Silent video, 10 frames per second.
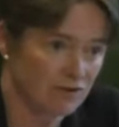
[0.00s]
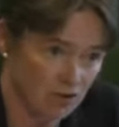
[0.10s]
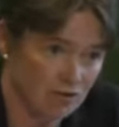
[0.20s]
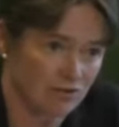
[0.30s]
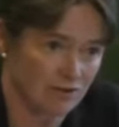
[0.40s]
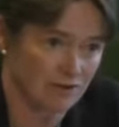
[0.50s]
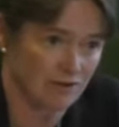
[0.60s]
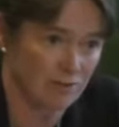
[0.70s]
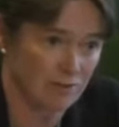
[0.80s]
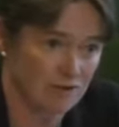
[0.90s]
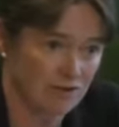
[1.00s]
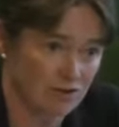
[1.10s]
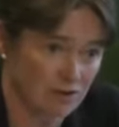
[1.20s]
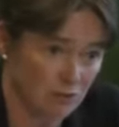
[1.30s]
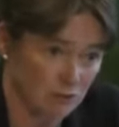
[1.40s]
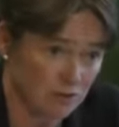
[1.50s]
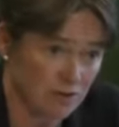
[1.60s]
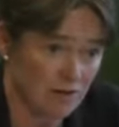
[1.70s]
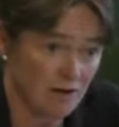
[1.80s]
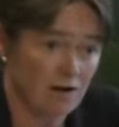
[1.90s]
children going back to school,
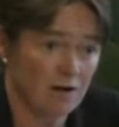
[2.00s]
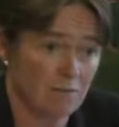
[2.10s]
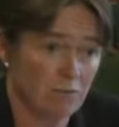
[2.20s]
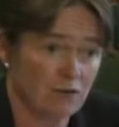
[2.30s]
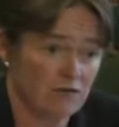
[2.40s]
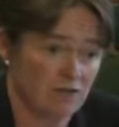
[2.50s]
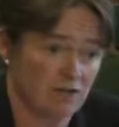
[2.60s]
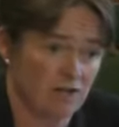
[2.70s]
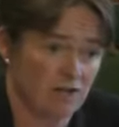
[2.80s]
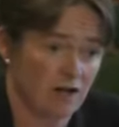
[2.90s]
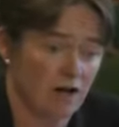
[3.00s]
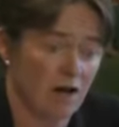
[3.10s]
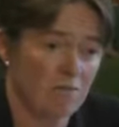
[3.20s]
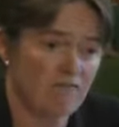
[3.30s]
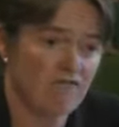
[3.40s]
we've seen a